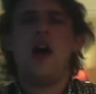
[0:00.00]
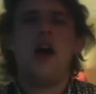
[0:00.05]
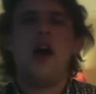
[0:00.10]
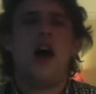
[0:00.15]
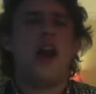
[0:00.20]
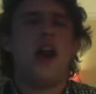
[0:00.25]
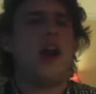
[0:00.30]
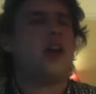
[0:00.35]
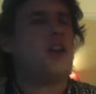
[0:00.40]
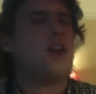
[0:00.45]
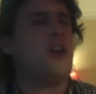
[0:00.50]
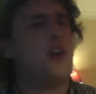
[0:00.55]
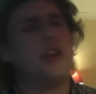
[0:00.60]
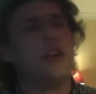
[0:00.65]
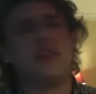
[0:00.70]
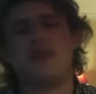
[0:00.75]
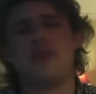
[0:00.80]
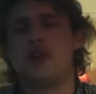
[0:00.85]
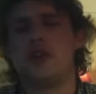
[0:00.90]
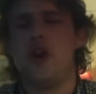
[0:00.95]
And I can,
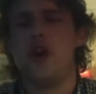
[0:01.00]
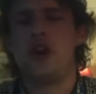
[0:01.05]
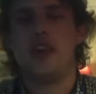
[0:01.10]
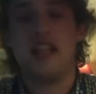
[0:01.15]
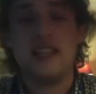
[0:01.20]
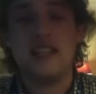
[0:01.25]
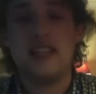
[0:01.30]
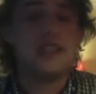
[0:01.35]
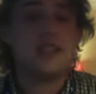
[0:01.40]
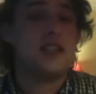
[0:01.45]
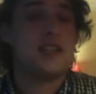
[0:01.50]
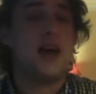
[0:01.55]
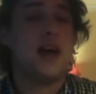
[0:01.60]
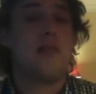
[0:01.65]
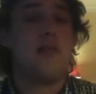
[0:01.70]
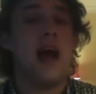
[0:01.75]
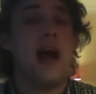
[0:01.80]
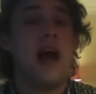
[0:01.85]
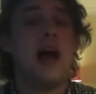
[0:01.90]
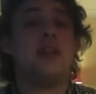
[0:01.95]
honest to God, listen to that
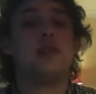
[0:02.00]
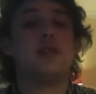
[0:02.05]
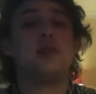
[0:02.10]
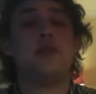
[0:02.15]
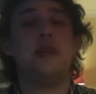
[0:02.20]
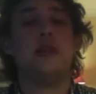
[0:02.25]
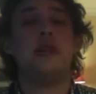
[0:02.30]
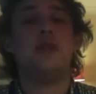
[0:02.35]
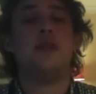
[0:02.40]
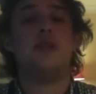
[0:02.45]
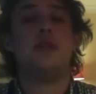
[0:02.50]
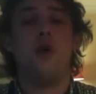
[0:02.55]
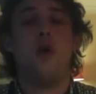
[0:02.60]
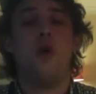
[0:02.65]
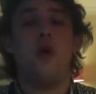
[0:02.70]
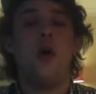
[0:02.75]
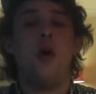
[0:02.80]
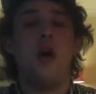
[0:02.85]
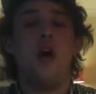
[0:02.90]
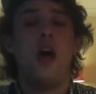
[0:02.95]
man speak
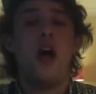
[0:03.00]
for